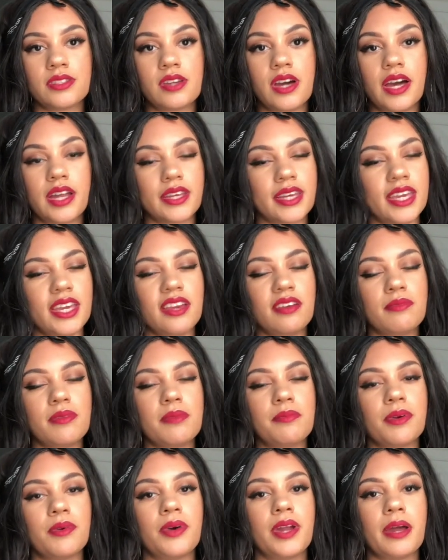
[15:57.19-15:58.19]
so I can't
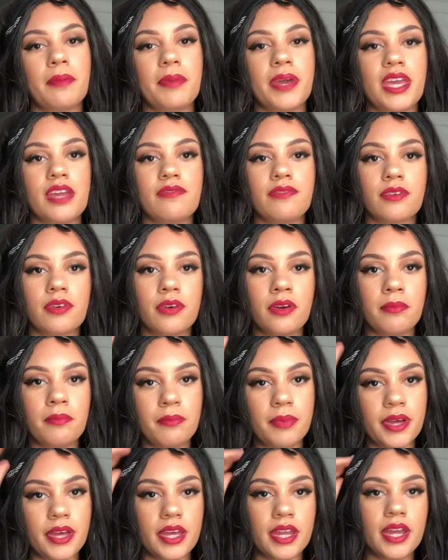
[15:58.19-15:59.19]
remember what I paid for them,
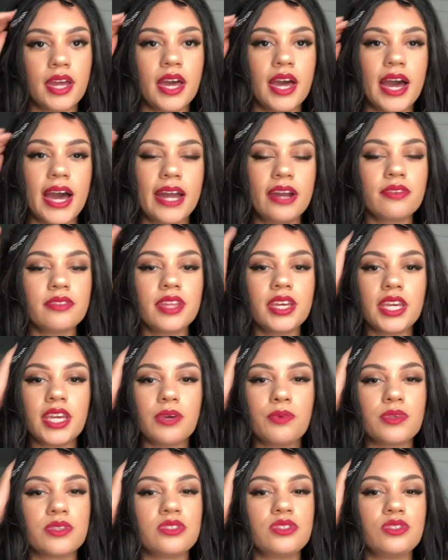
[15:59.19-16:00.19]
but I don't think
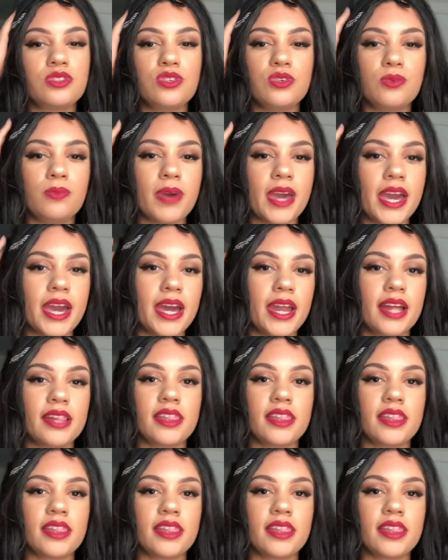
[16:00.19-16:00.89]
it was too bad.